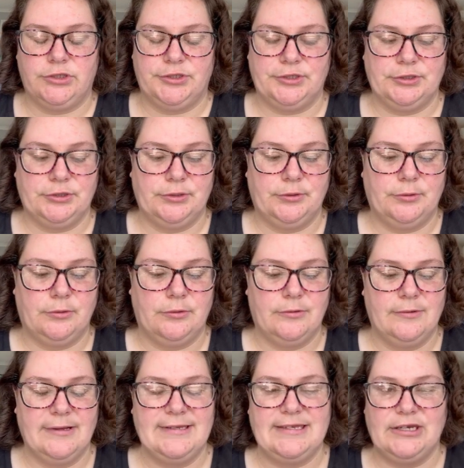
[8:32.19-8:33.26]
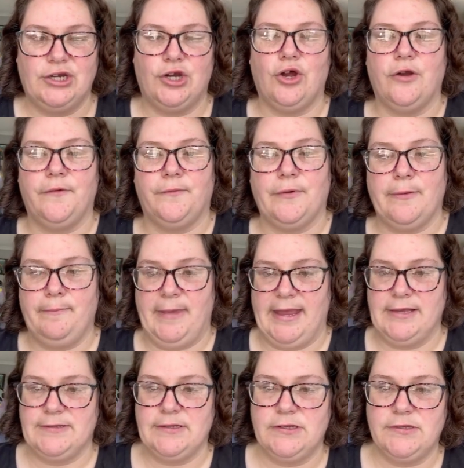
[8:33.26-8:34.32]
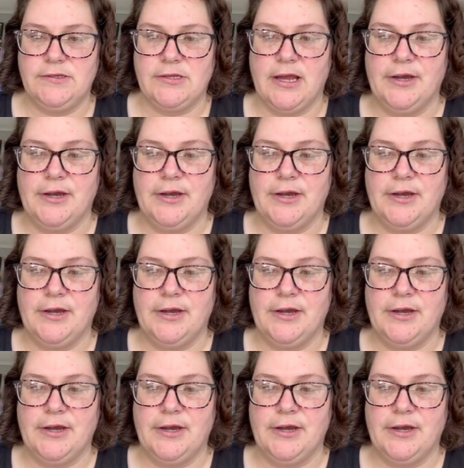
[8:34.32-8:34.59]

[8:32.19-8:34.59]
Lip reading: to send it over in pieces.